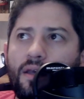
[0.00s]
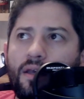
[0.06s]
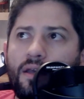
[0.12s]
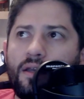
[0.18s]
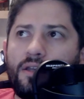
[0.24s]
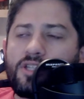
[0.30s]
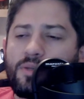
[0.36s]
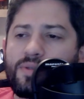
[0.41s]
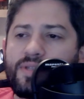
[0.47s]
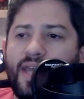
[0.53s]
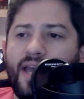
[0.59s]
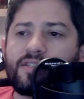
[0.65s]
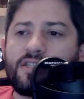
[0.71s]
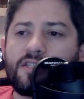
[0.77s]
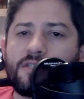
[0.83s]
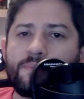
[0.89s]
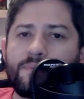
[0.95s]
she was
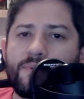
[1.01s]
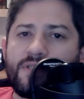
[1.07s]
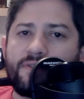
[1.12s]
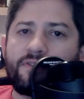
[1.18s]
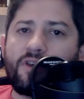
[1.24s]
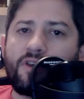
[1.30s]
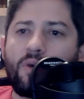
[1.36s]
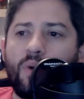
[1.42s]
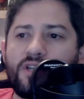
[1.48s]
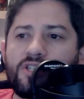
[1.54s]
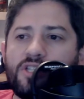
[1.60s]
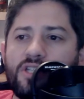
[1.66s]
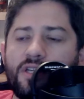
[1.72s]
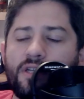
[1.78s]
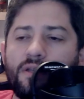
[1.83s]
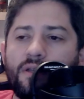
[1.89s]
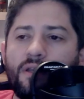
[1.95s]
asked a specific
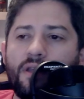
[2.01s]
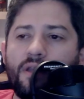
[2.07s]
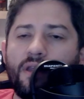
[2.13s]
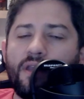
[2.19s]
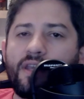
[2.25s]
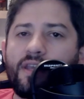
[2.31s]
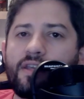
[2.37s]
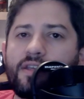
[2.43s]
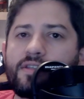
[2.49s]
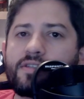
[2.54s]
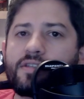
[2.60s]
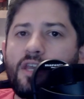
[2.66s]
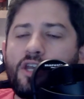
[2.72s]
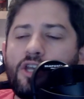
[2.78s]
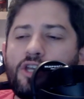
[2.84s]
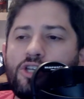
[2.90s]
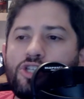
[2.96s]
question: is
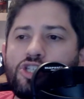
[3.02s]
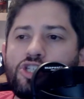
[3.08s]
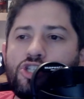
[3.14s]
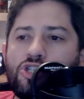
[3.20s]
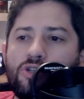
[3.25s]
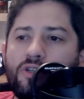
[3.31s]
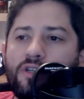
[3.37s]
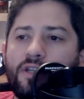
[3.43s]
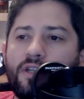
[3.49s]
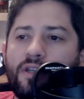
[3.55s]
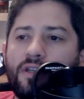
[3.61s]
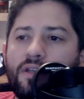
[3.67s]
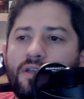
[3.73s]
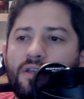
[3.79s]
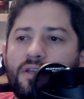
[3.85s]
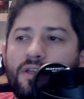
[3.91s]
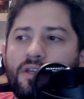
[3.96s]
should
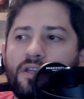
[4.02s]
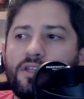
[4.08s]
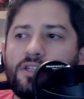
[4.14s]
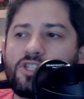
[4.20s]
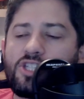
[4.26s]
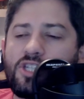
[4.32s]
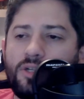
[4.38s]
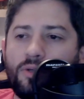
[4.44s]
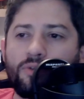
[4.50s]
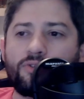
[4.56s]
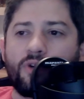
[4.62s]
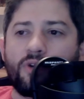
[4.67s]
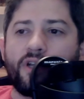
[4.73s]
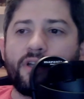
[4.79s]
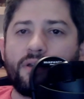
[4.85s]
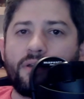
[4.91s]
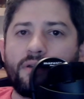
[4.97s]

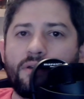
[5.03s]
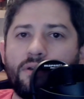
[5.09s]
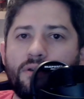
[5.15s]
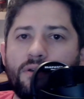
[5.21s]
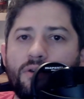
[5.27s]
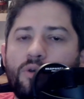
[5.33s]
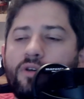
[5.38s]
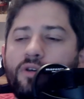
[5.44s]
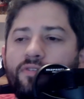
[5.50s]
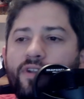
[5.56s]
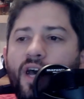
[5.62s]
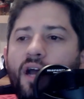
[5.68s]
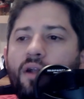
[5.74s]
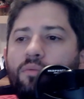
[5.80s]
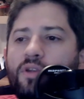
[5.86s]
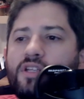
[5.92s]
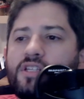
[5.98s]
children who have
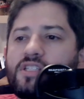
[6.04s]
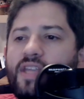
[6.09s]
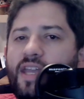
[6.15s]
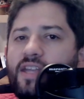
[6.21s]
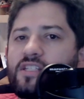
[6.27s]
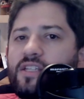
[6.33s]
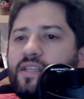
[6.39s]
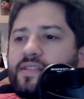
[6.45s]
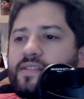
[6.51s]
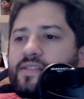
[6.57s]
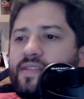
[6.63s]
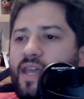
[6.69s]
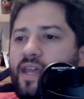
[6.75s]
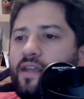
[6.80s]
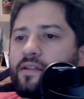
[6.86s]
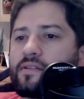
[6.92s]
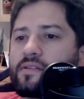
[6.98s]
not reached the age of
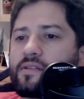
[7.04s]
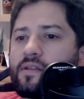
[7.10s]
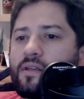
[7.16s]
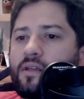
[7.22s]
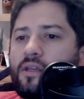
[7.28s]
consent